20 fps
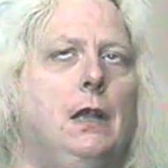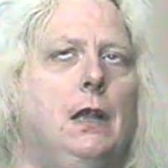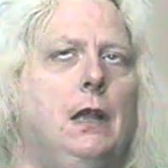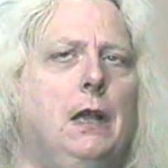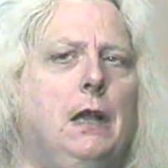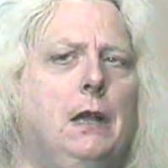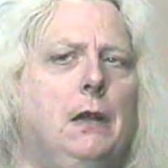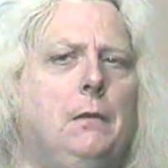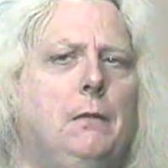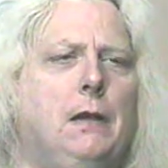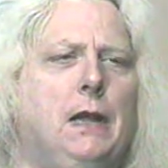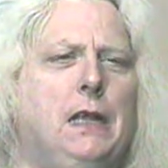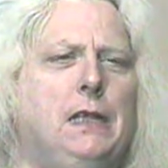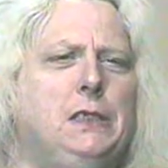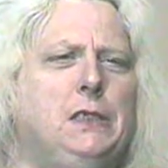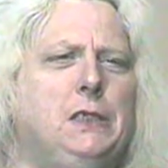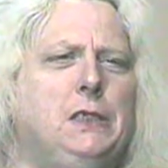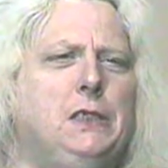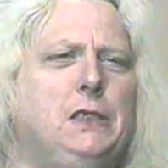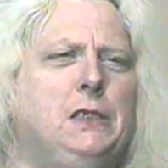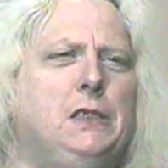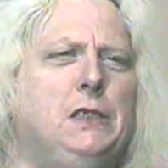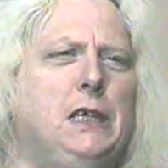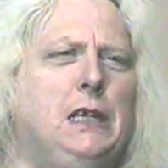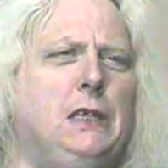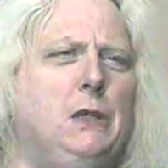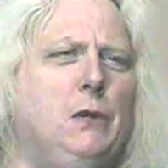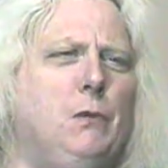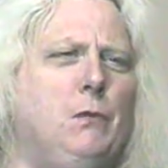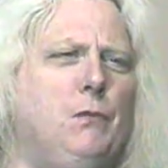Um, I just,
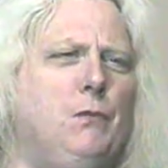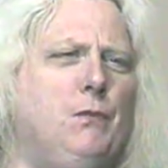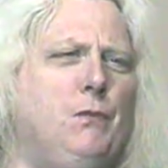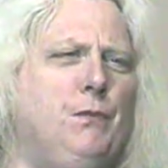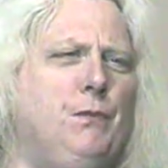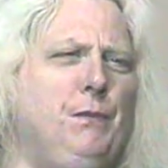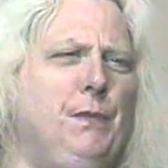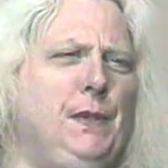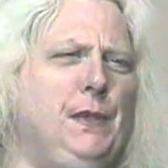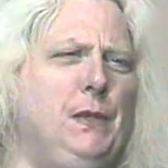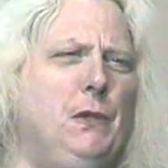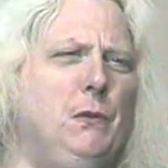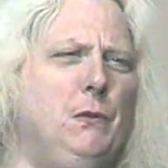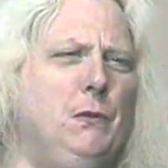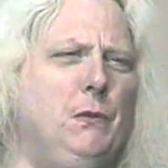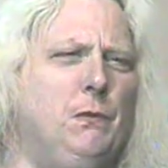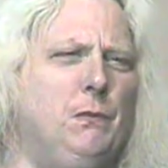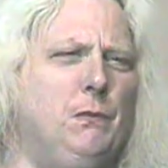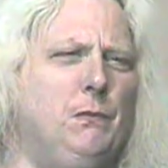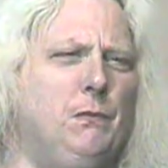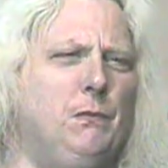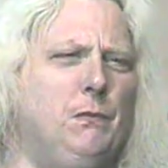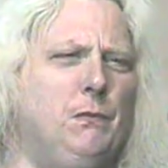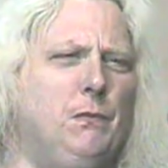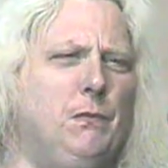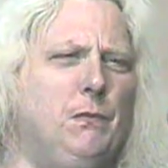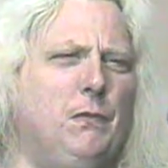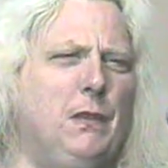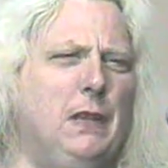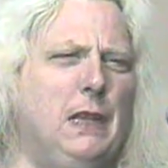I don't feel
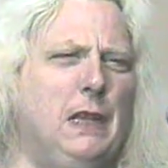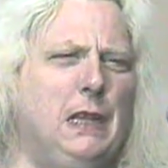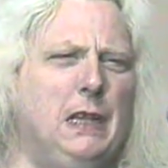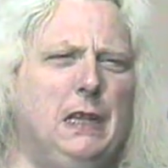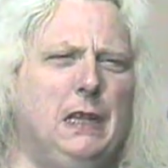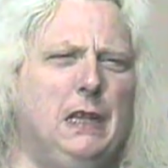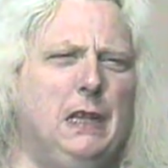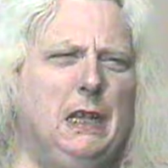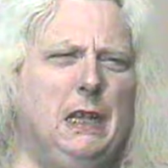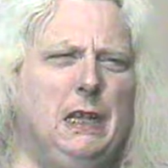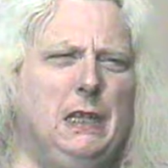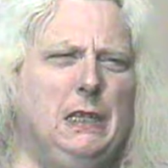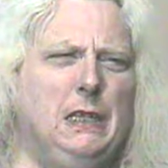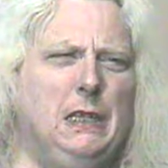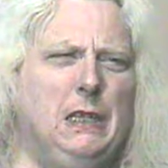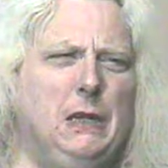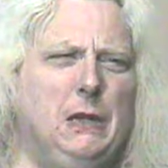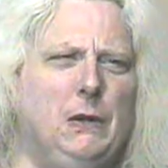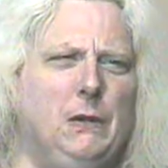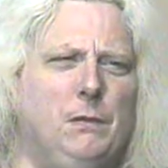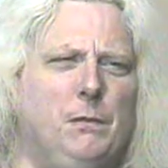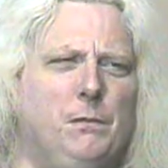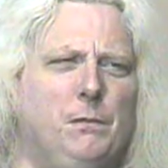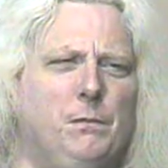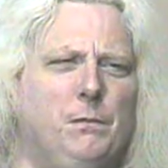that, you know,